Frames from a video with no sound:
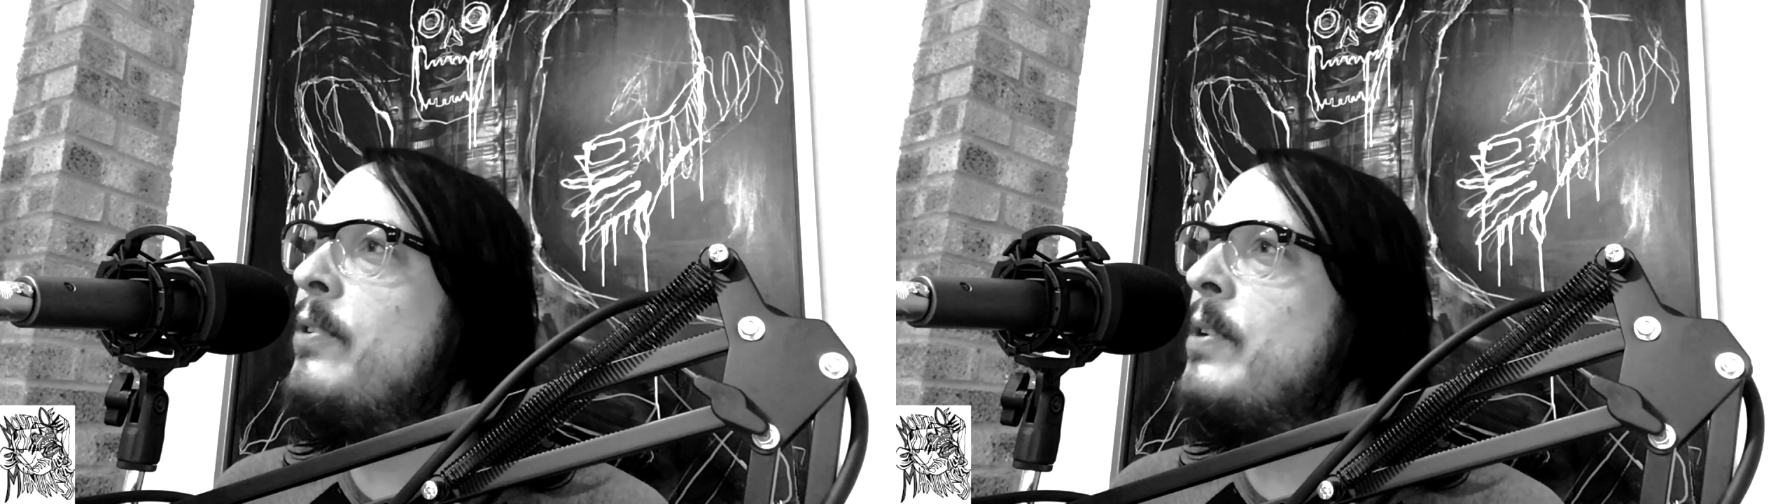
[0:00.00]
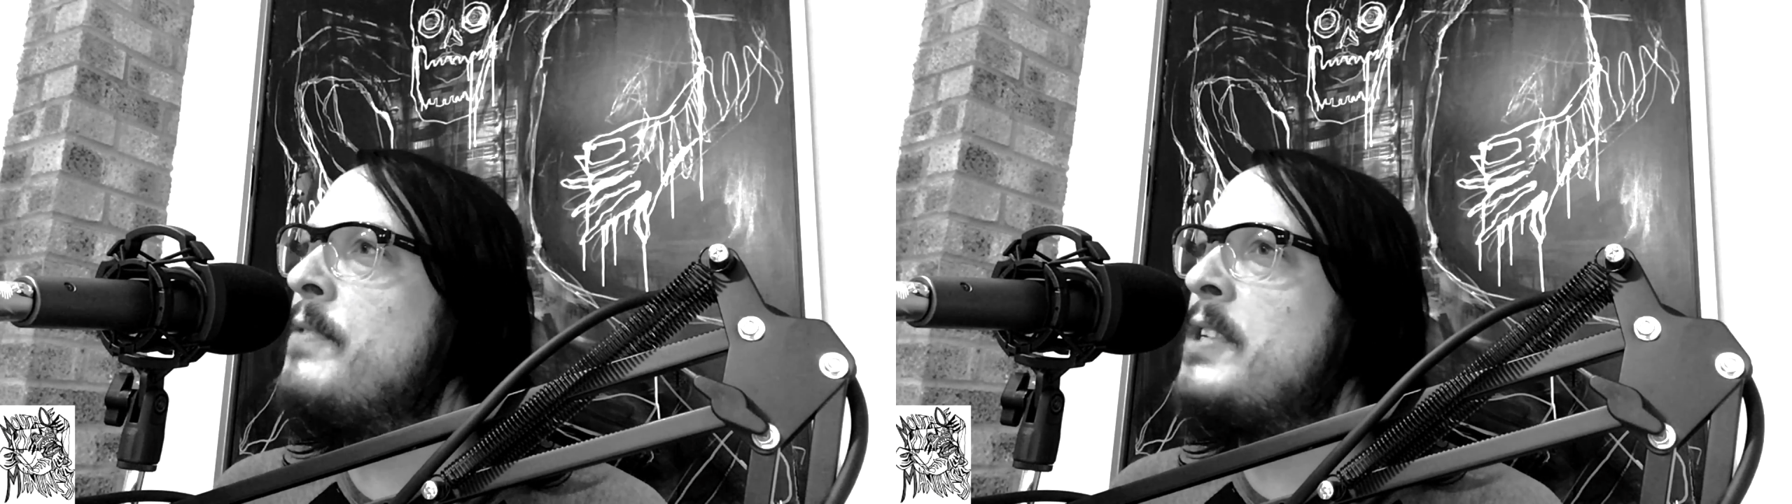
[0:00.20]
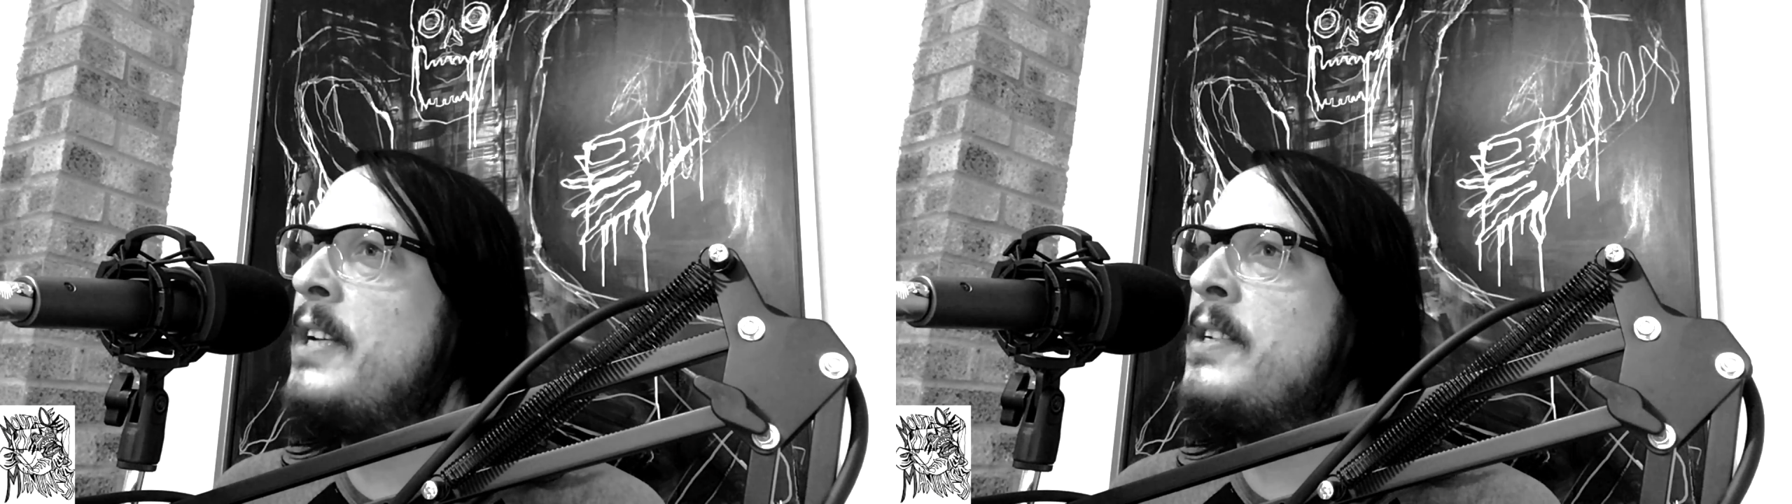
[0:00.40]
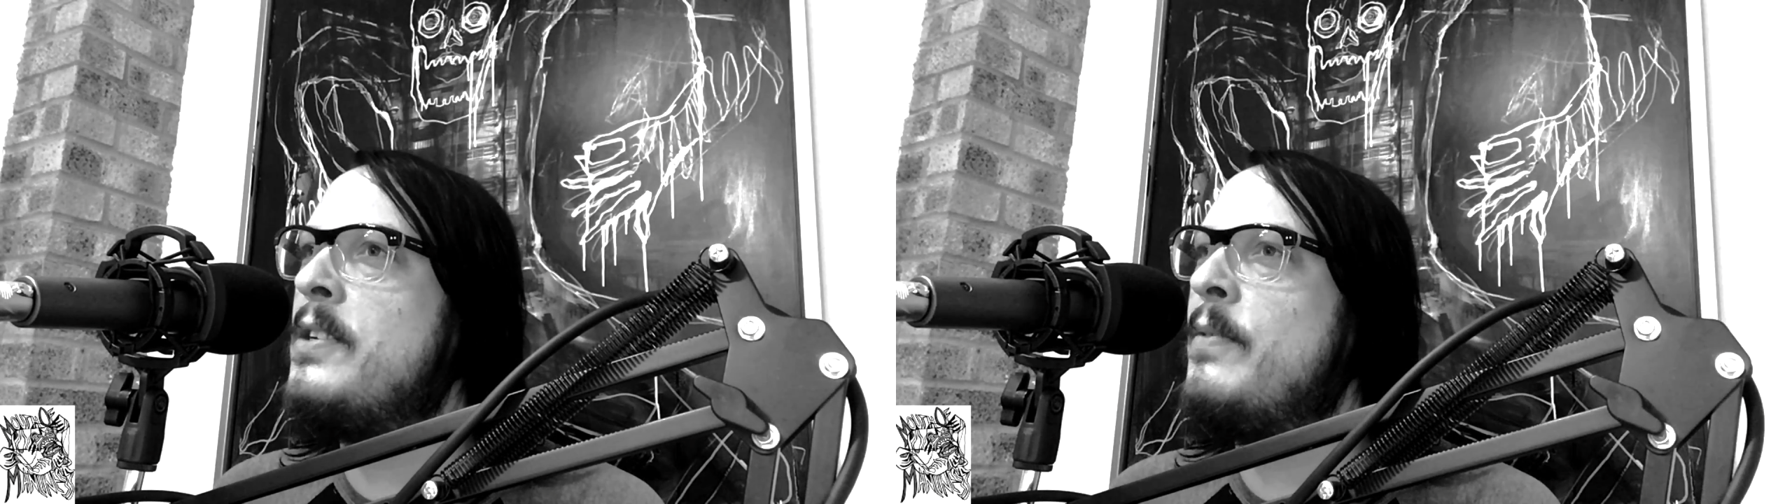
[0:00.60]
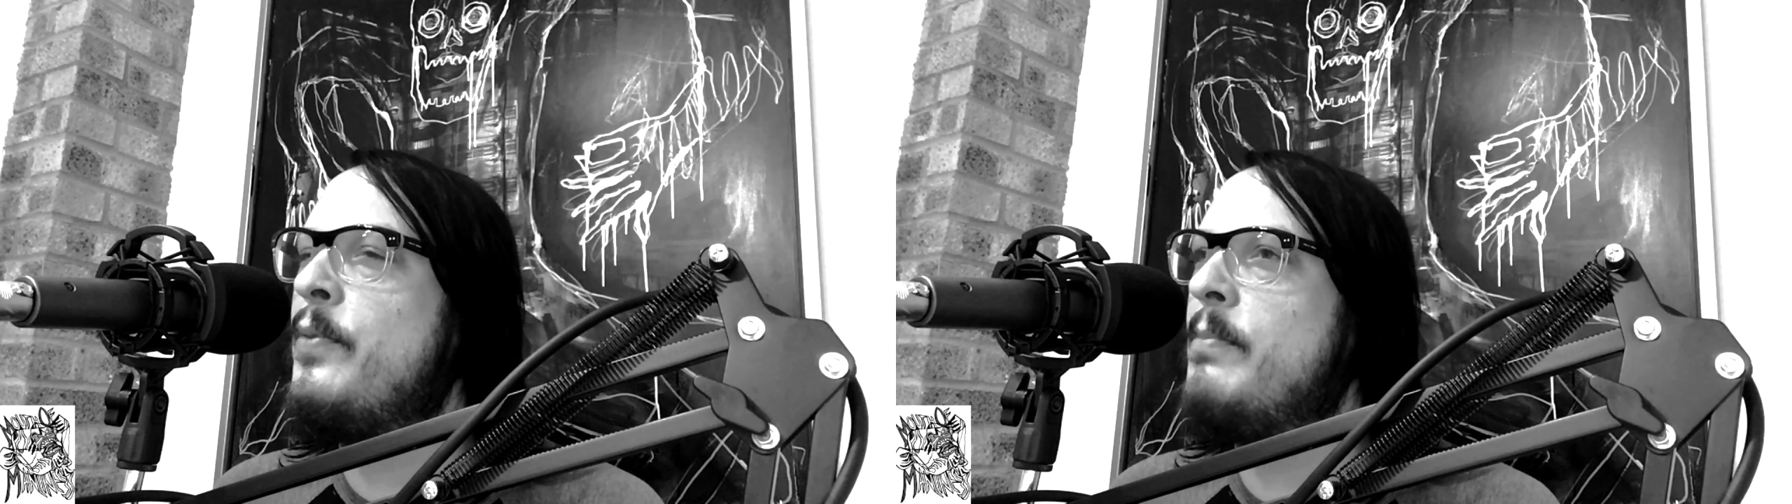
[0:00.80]
conversations
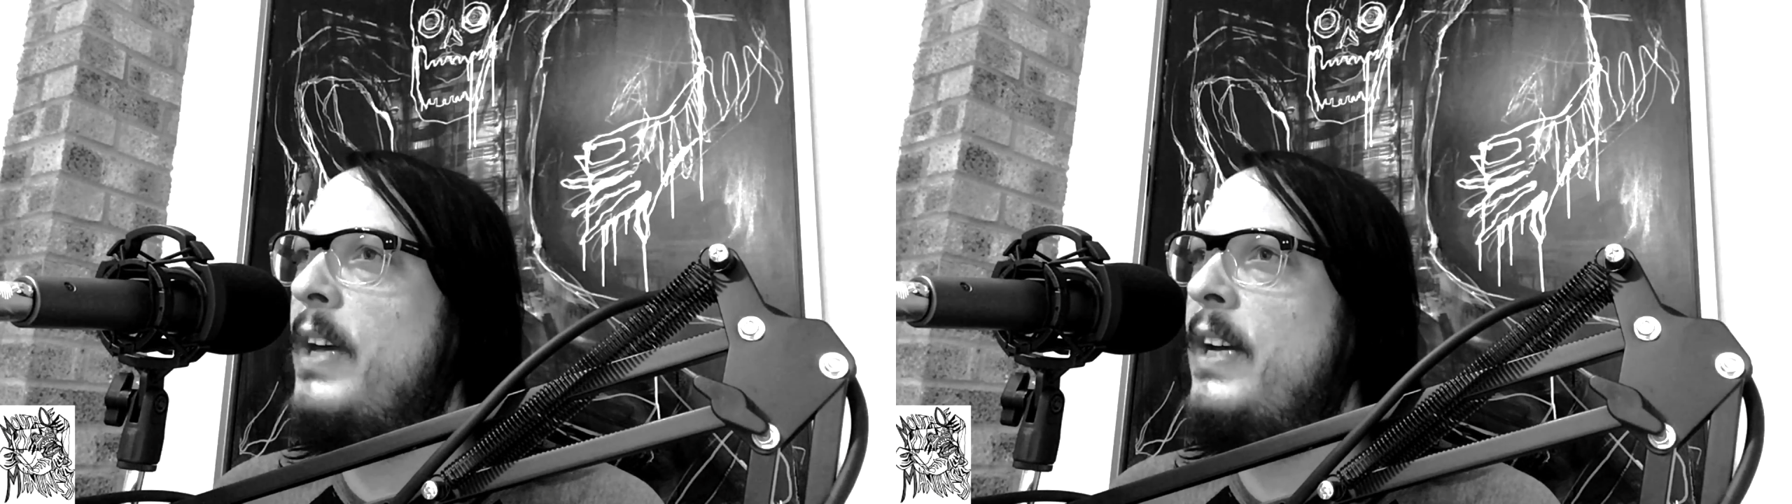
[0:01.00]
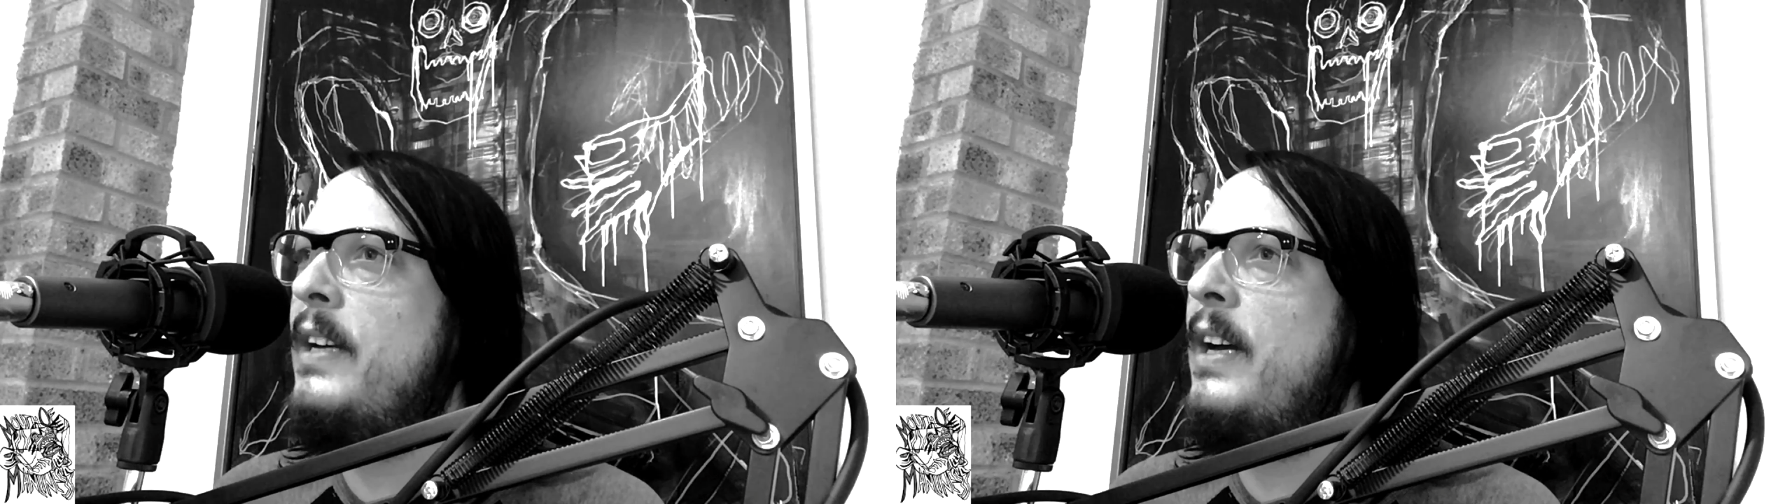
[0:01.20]
on from that,